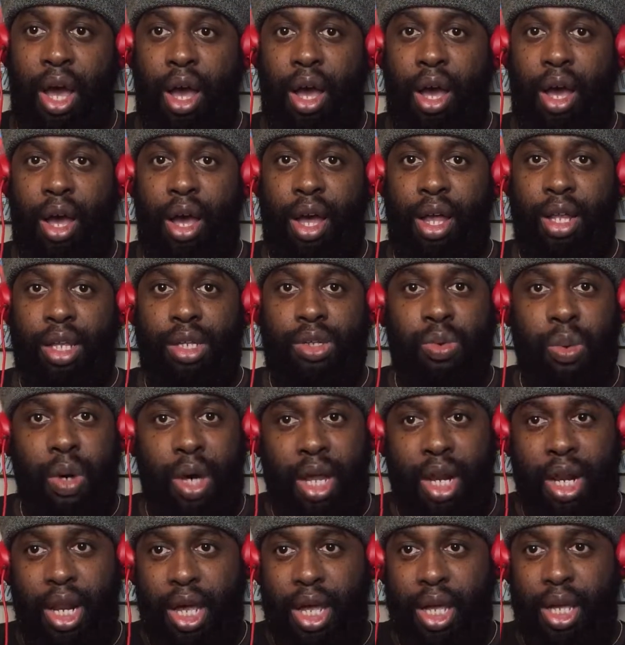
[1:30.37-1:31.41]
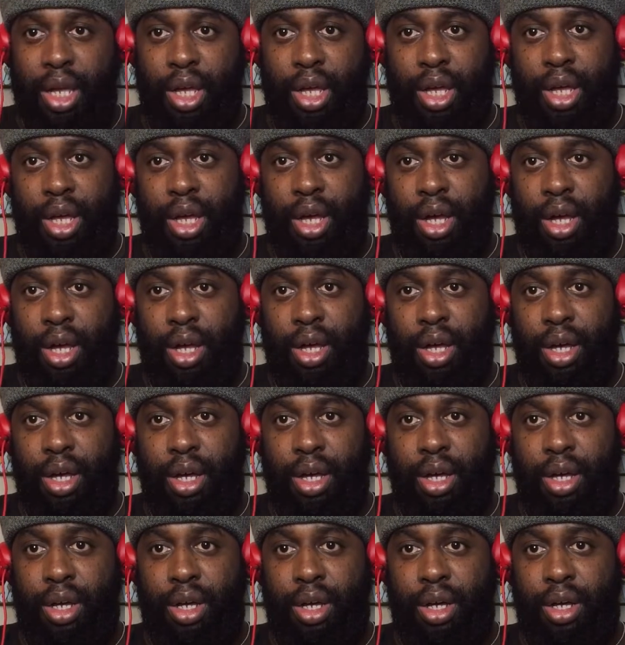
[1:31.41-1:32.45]
That's why I like
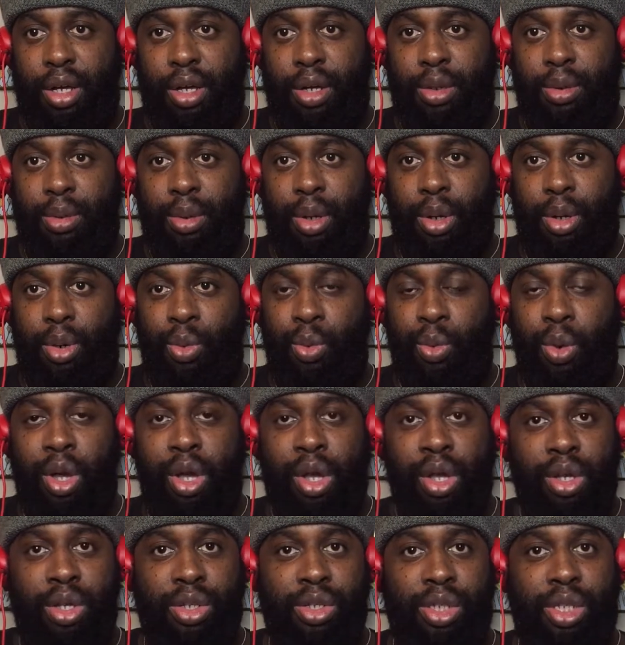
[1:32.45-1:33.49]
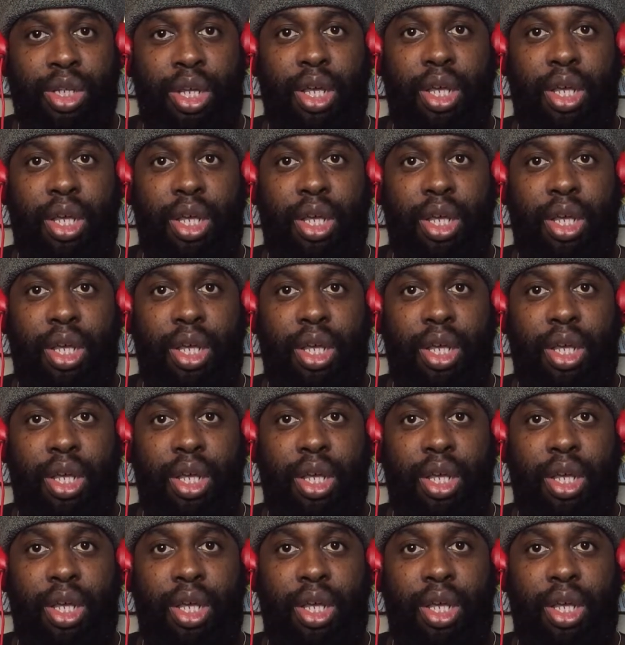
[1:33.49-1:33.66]
Wells